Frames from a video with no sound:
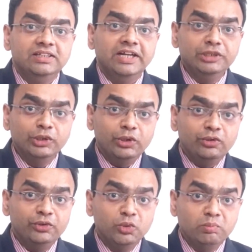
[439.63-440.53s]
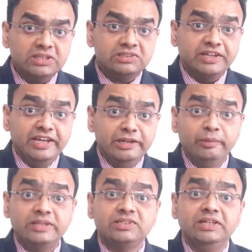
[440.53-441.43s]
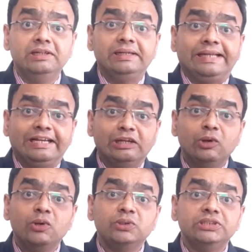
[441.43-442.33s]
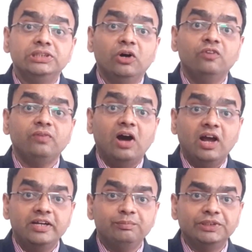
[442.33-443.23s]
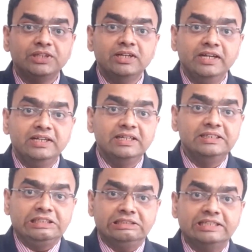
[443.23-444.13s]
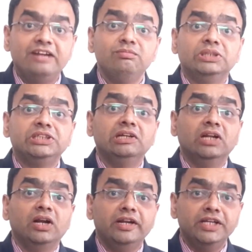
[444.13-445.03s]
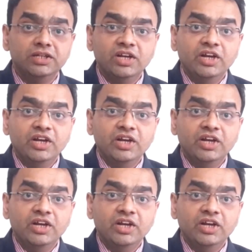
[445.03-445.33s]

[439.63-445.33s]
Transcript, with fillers: then you must invest in the technology of artificial intelligence and machine learning.